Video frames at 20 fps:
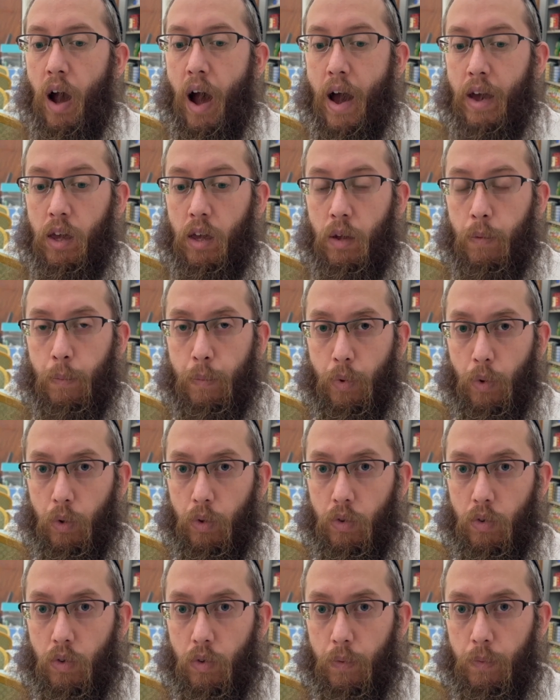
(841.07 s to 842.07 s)
I import.
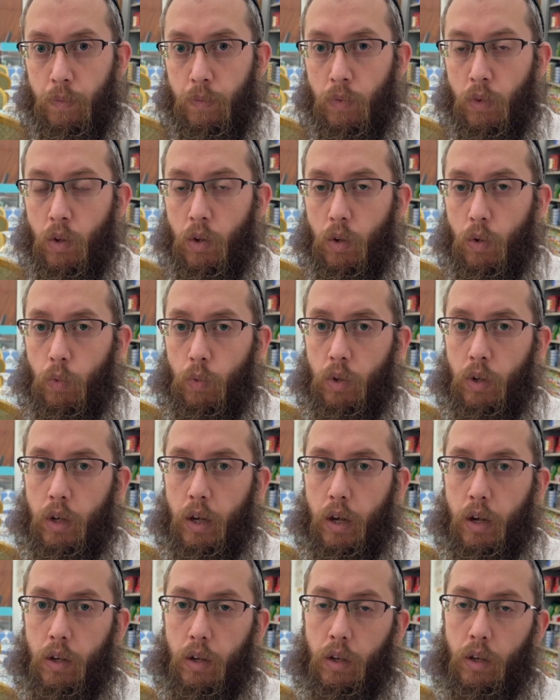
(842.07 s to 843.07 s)
We
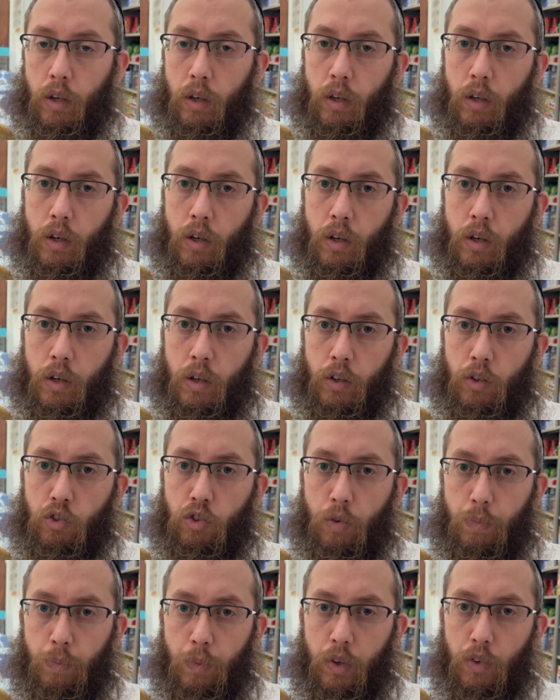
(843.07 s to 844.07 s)
get a
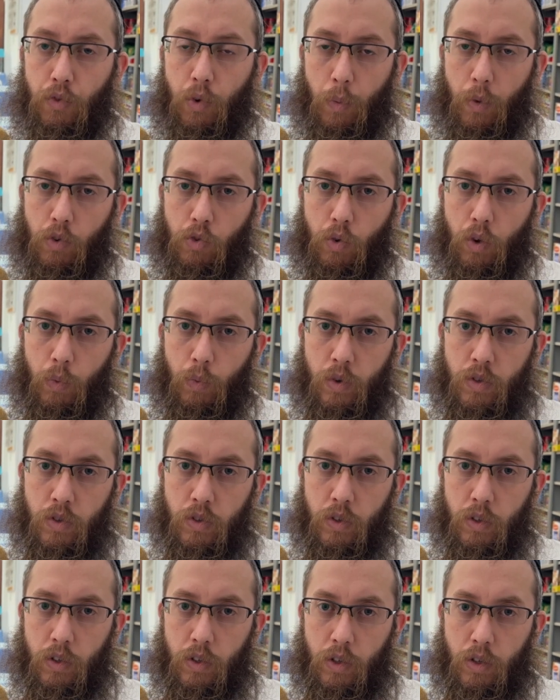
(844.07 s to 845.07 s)
shipment from Israel
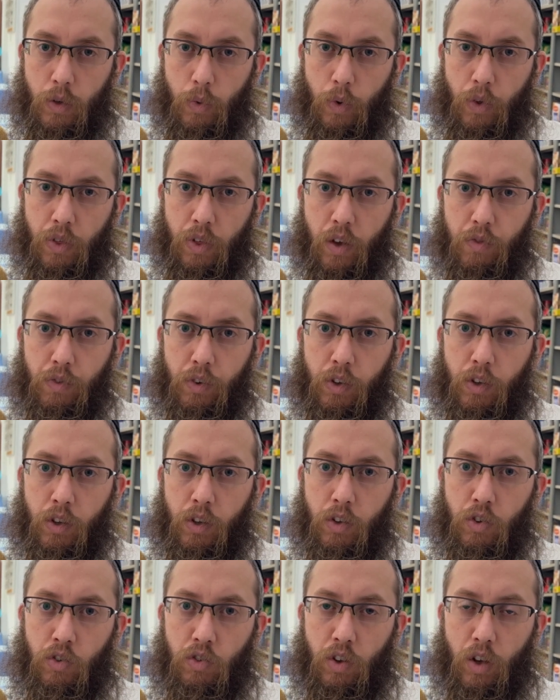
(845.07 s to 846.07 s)
once a year with
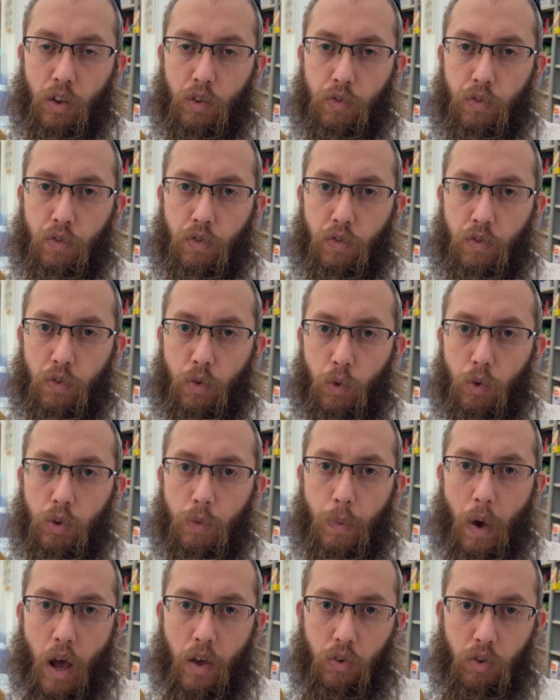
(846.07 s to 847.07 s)
every shelf food
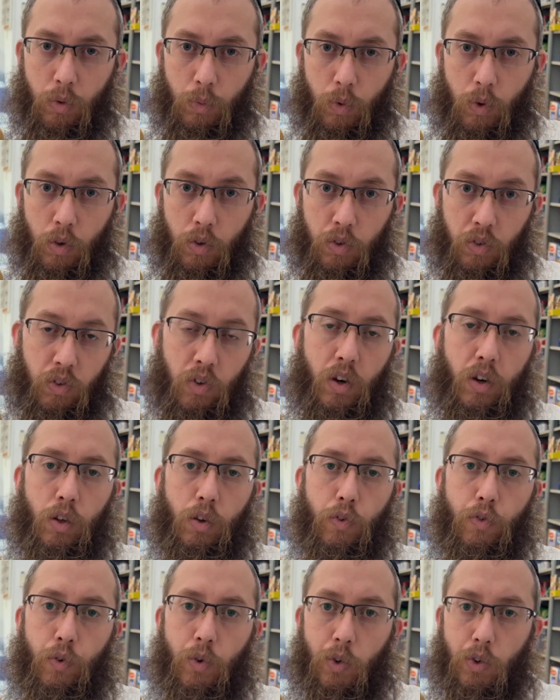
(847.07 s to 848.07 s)
possible.
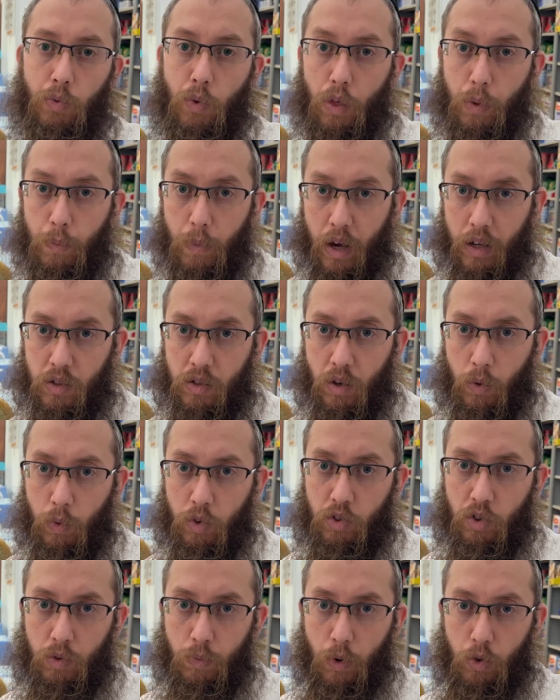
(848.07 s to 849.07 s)
Starting, of course, with matzah,
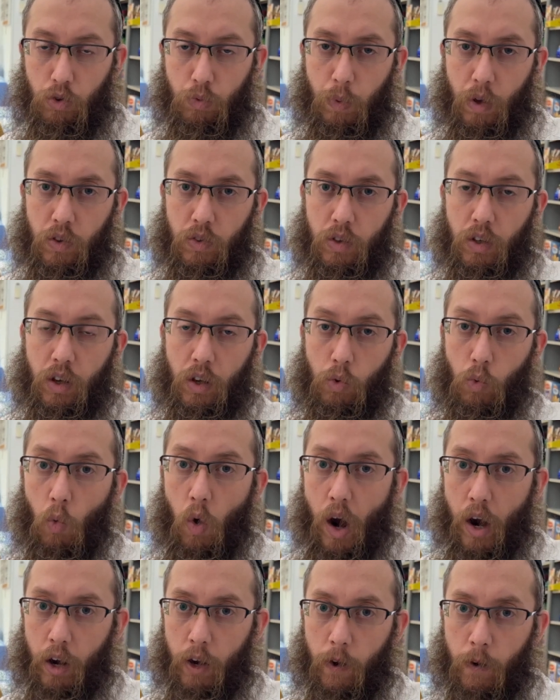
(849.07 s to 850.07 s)
which is most basic, and
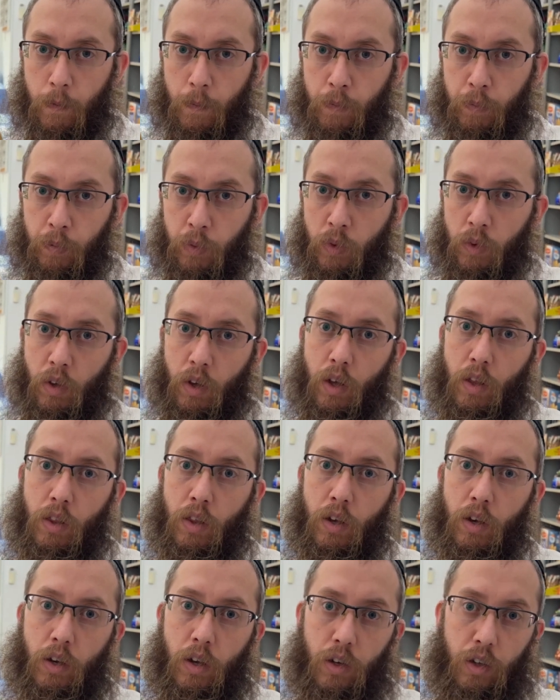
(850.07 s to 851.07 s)
wine. And
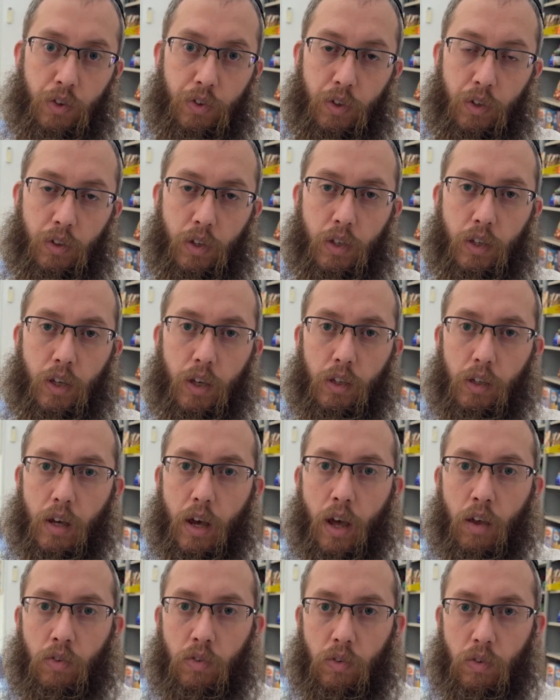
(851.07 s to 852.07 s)
then anything that can
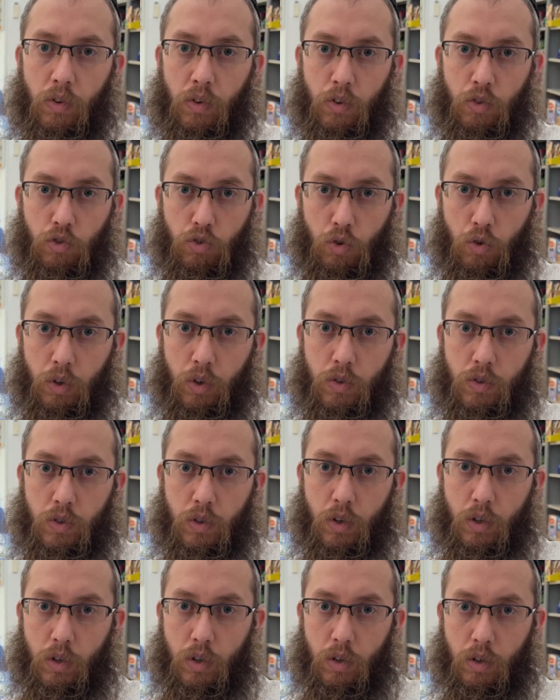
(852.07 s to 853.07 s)
last joins
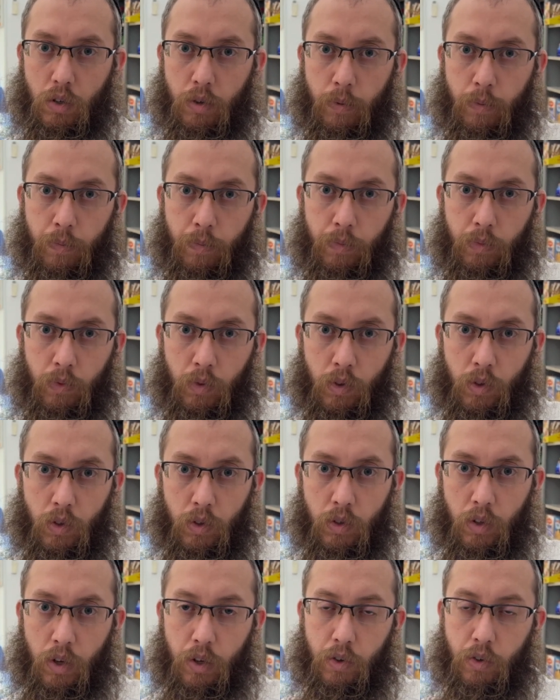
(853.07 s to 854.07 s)
the
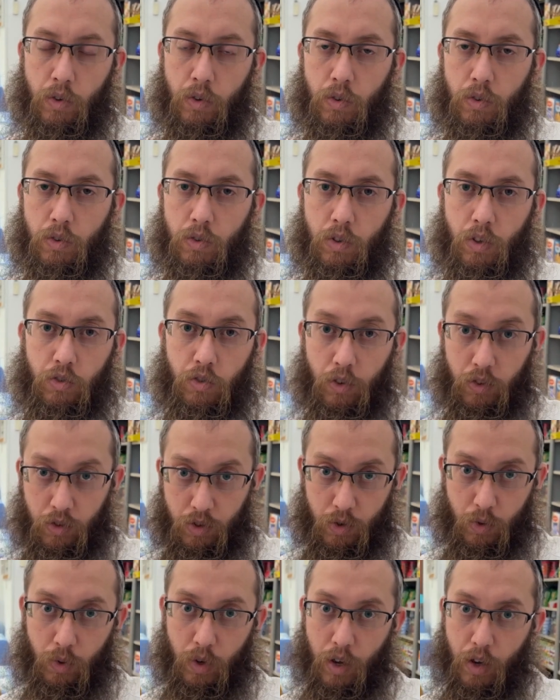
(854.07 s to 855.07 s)
container, such as
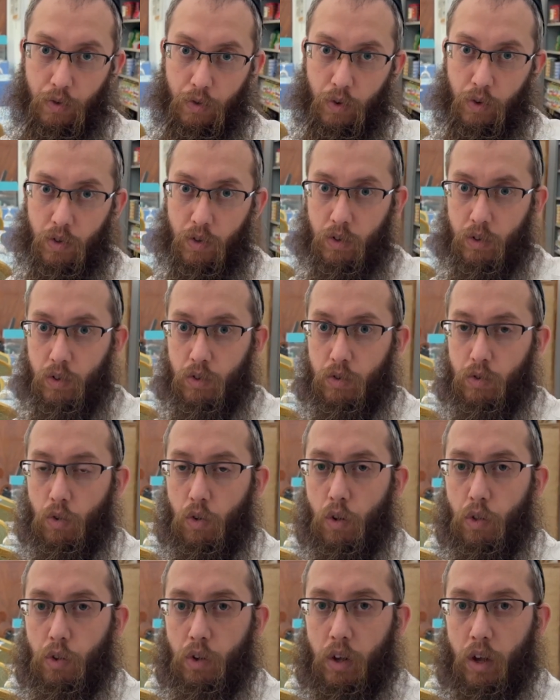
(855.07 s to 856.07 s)
tuna, for instance, or
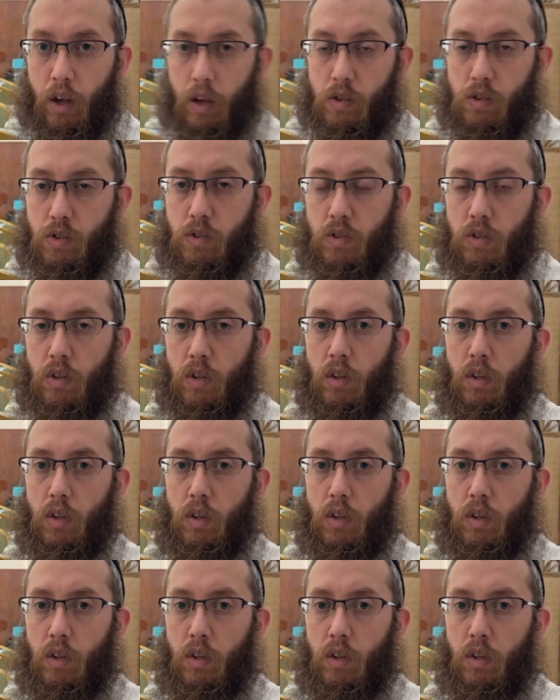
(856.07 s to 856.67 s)
other cans.